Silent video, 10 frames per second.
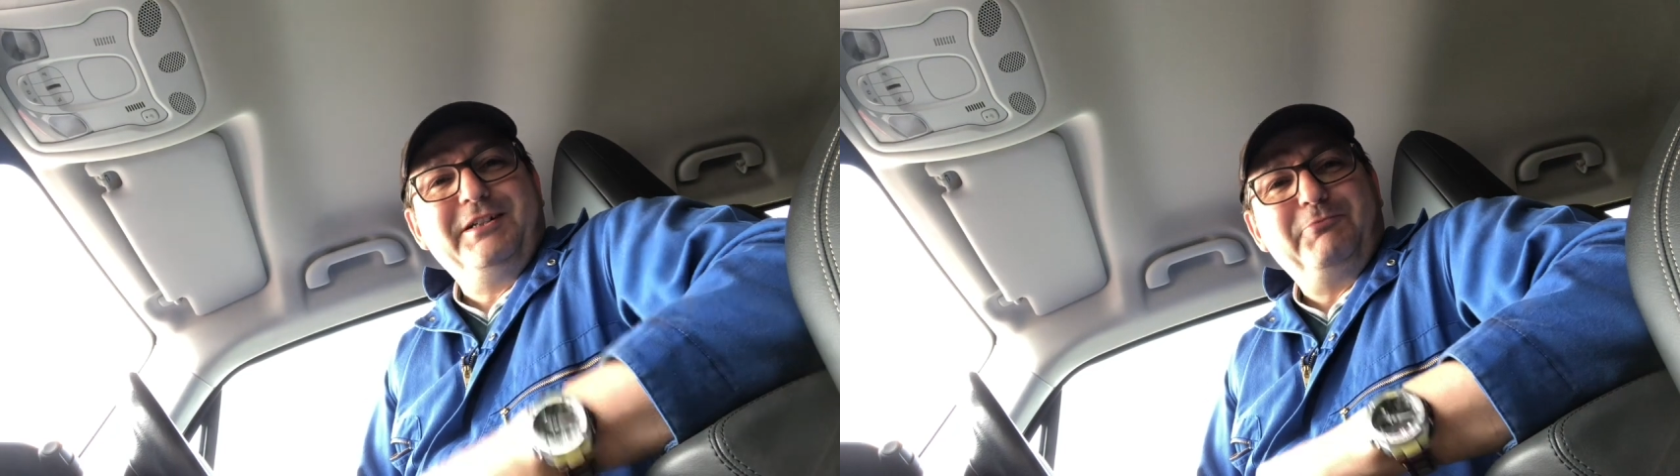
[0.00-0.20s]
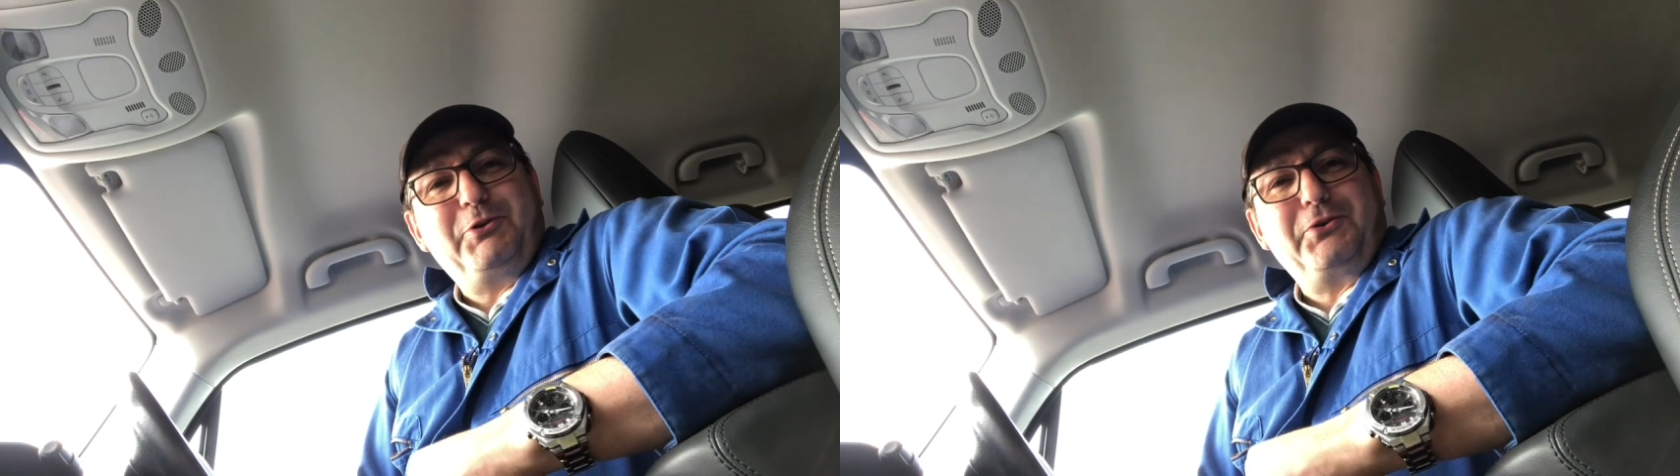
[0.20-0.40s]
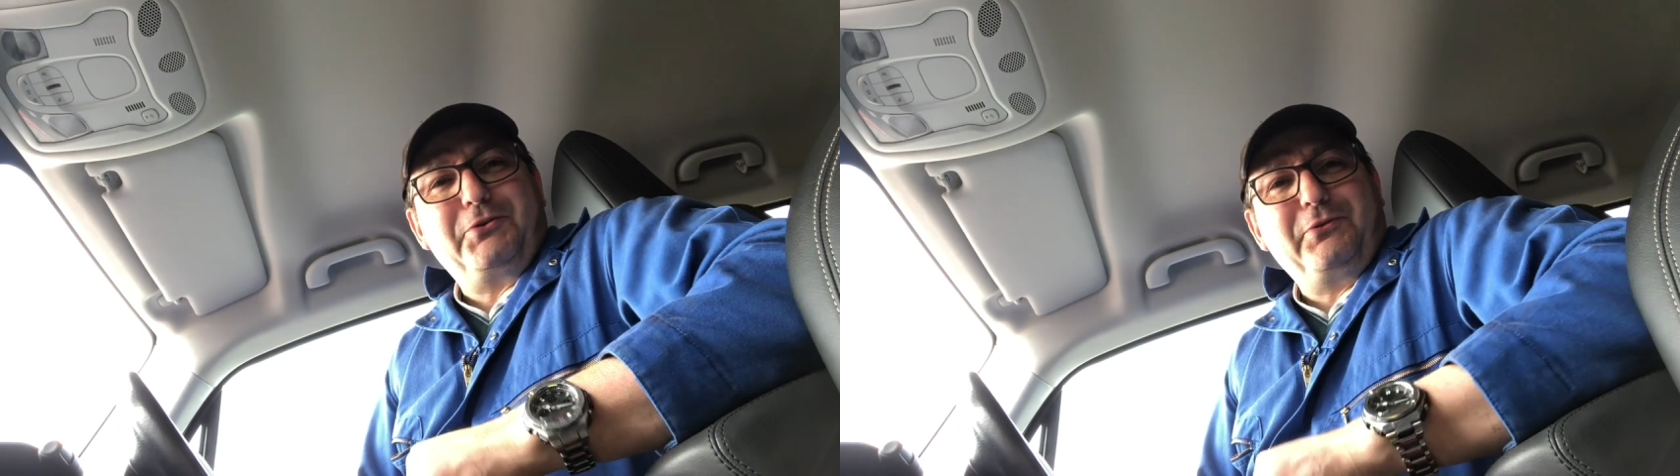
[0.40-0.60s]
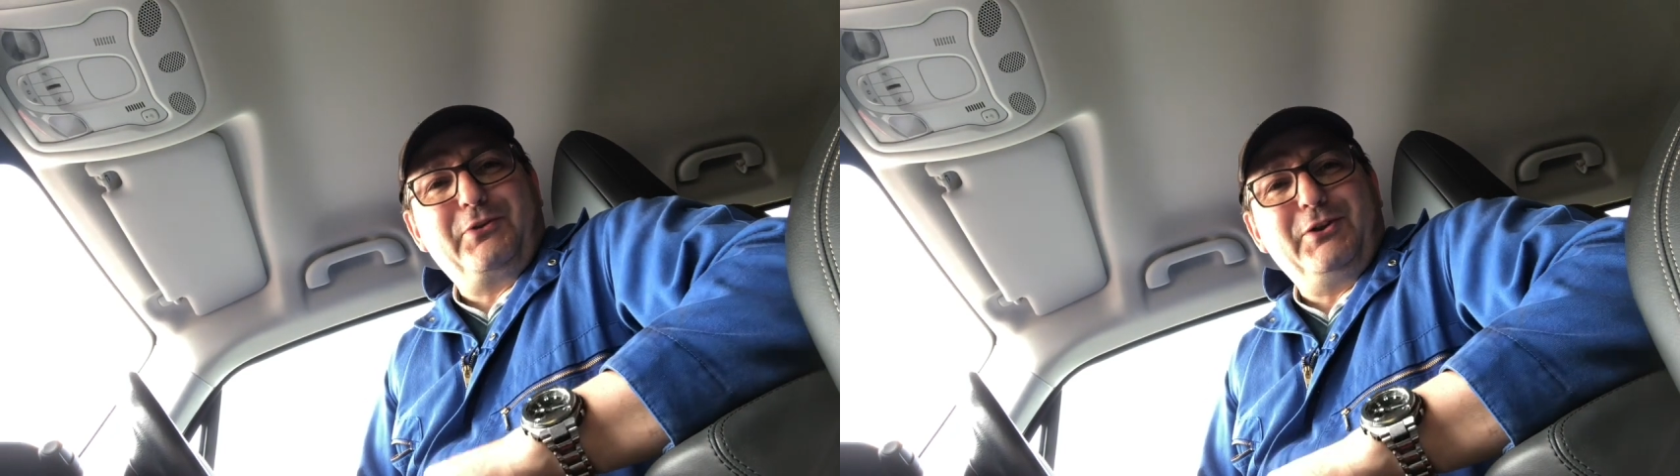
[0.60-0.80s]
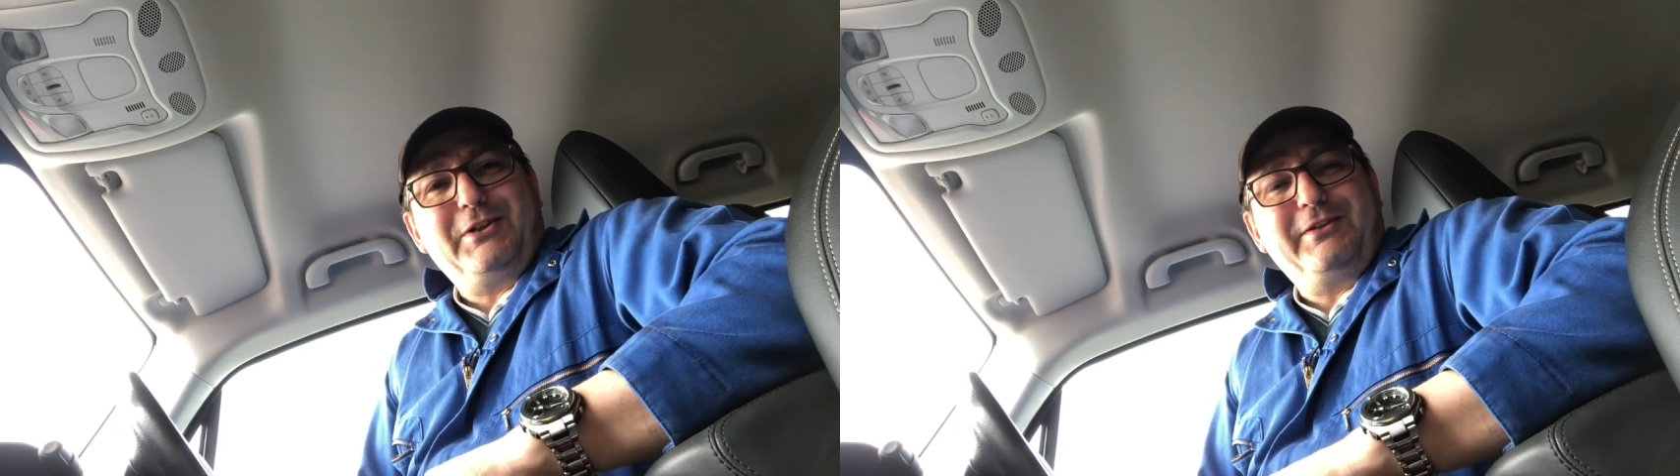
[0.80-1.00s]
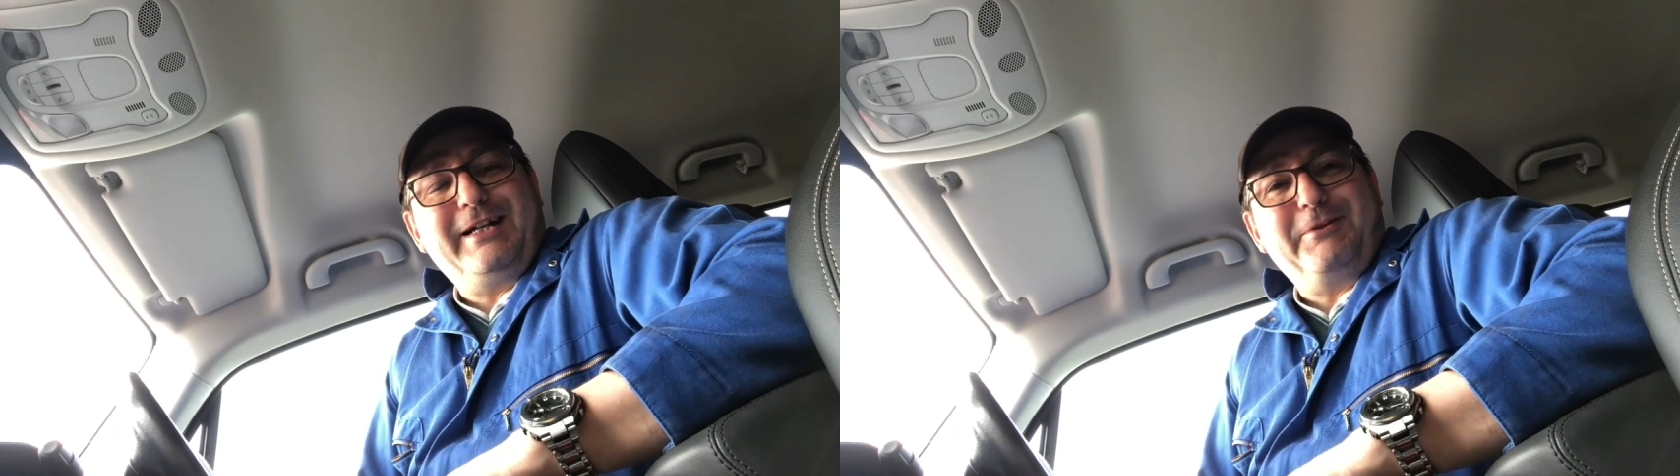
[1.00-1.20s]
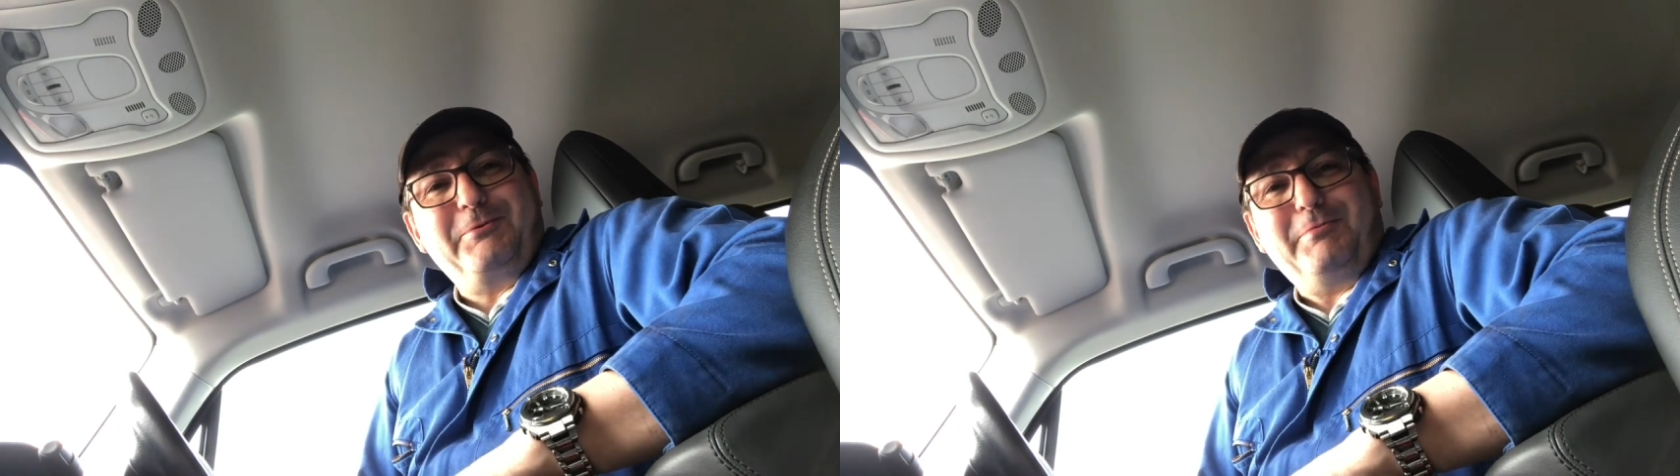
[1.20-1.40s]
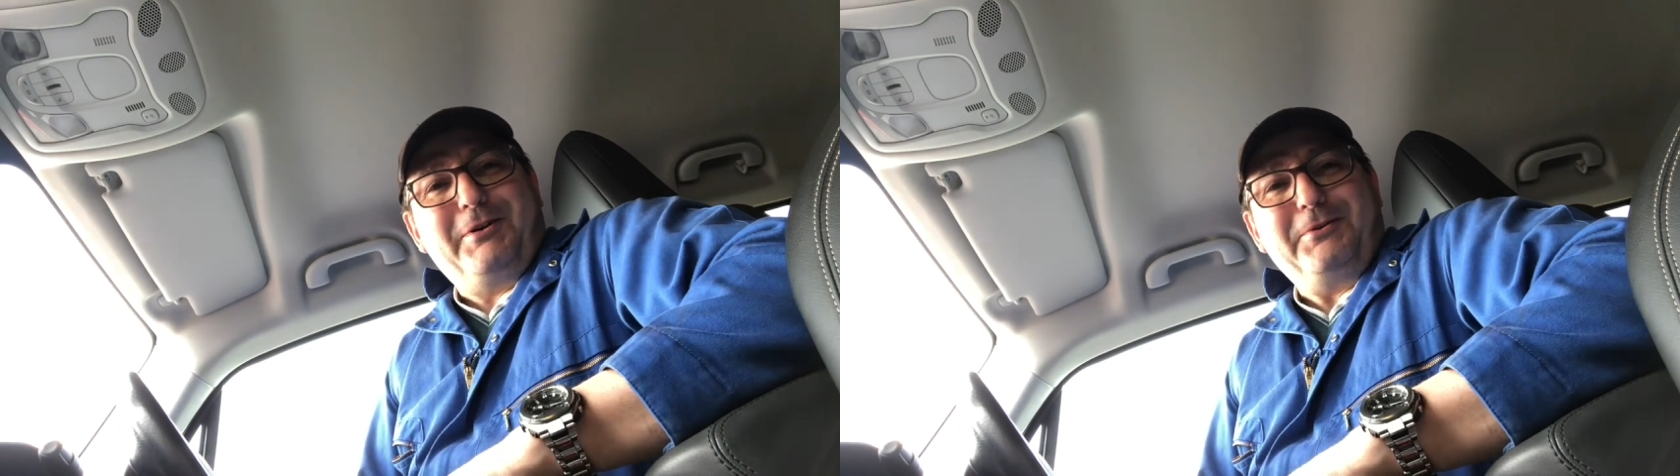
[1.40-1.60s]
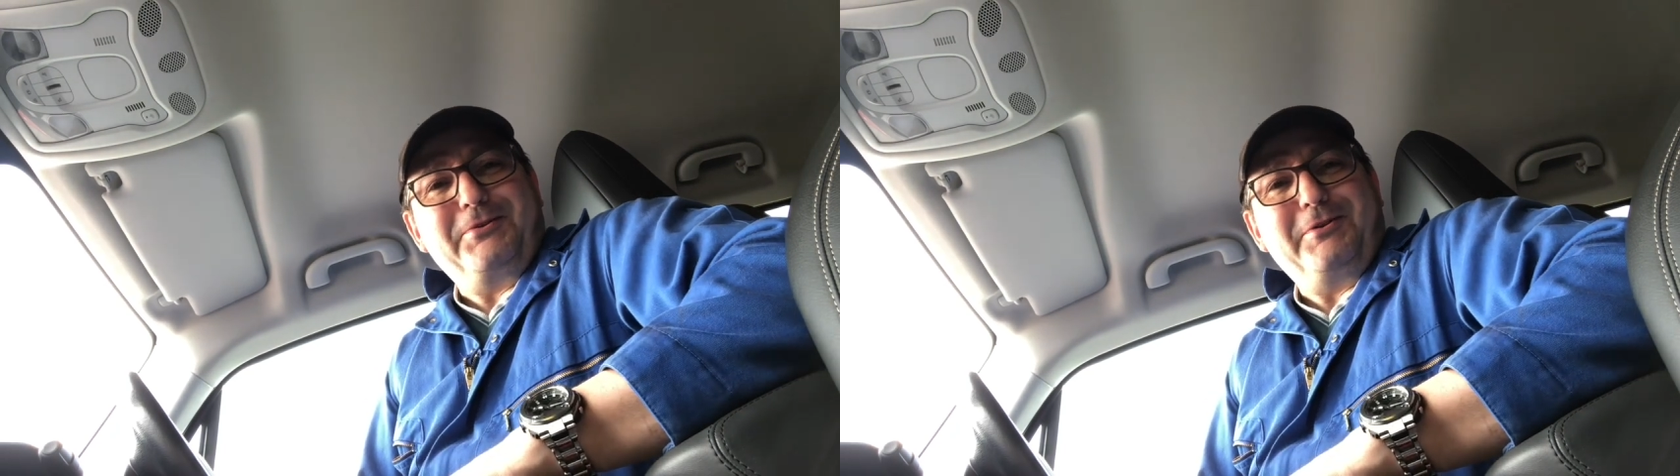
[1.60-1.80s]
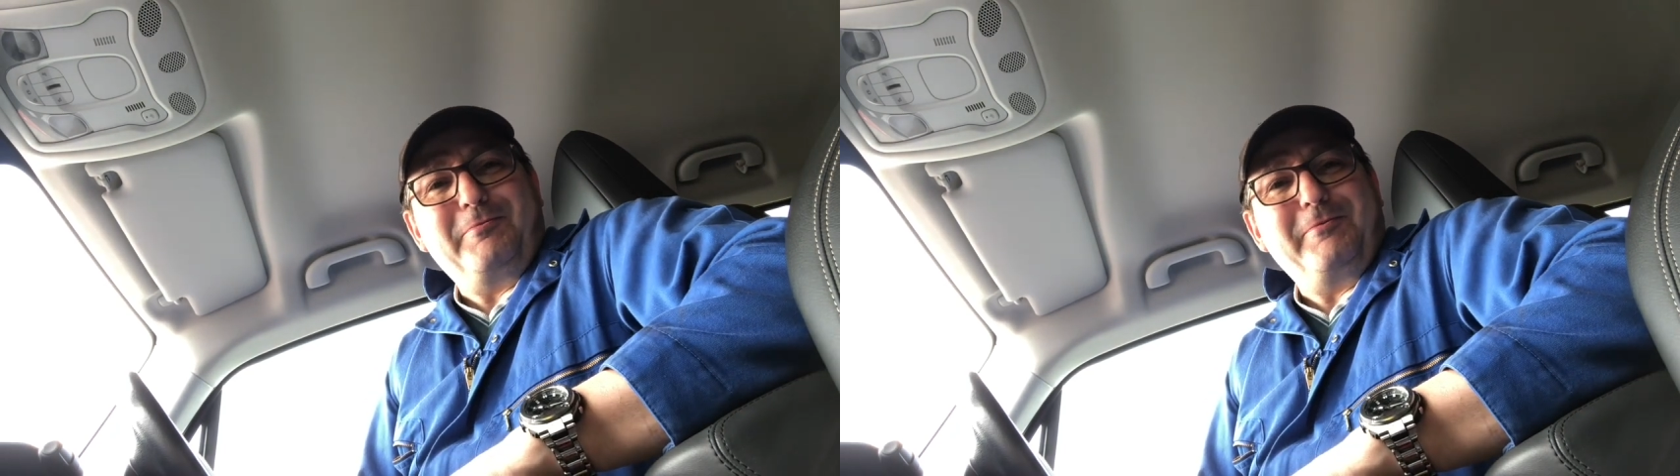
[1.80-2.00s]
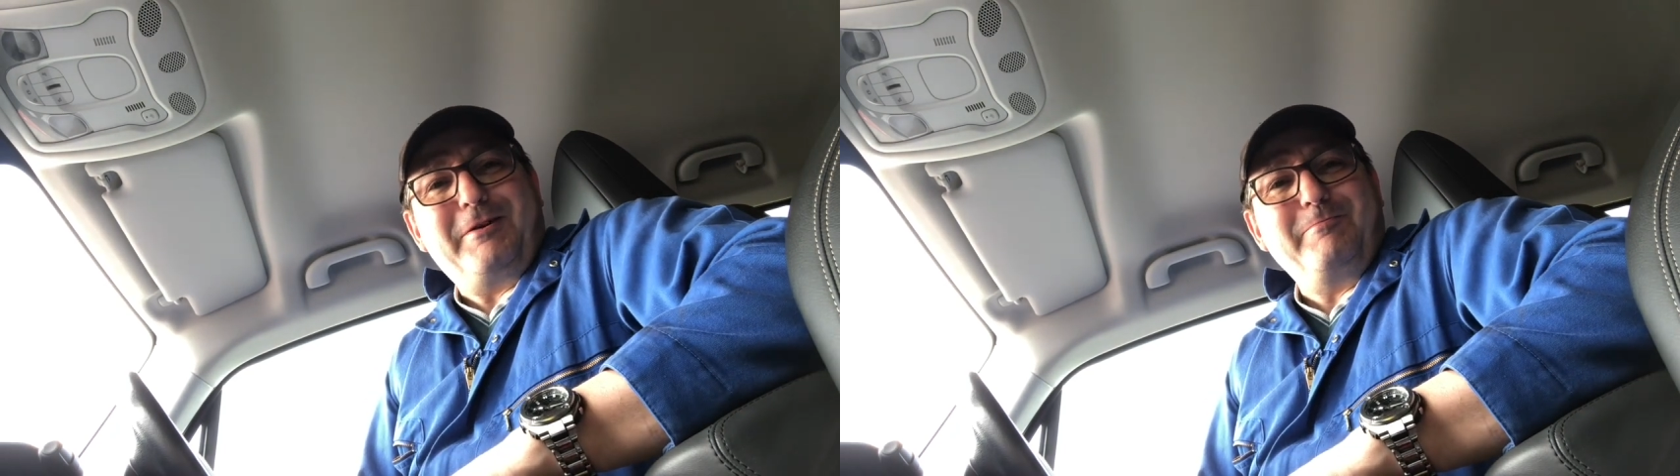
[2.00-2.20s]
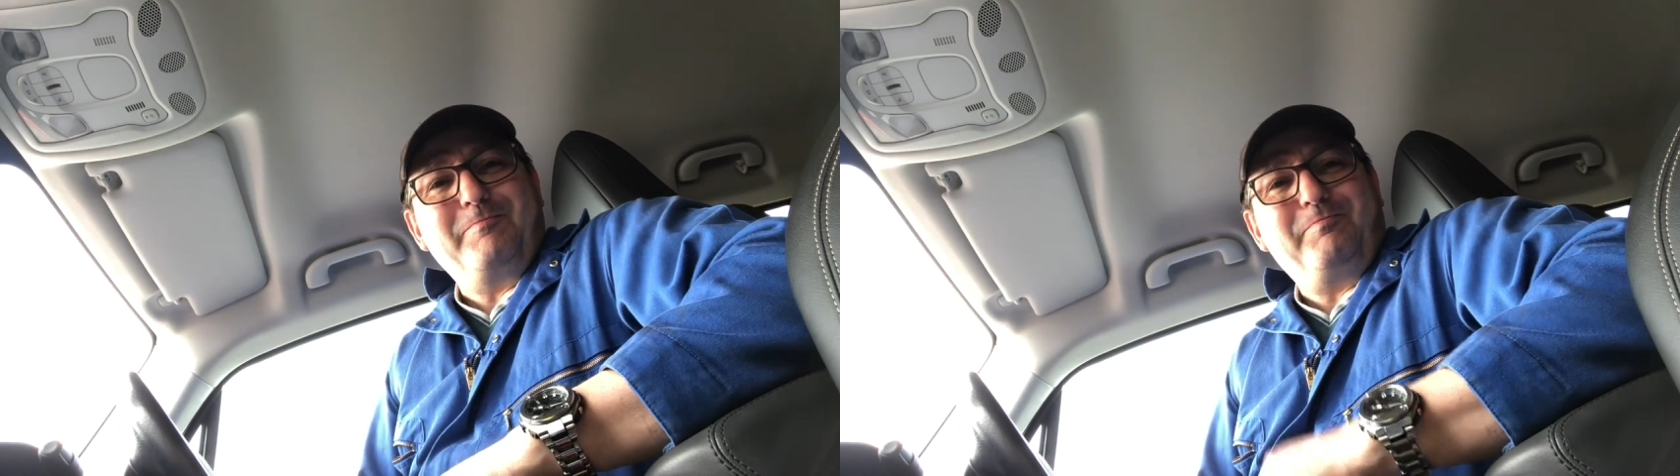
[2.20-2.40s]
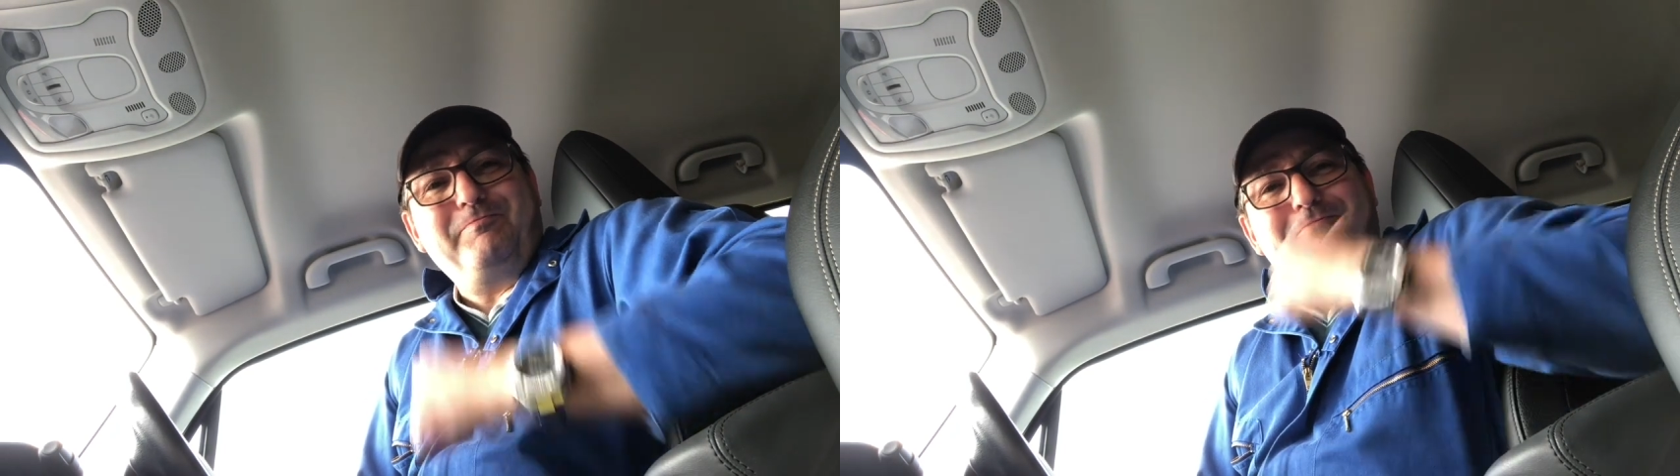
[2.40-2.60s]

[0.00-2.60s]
which has done 30,000 miles, and I'm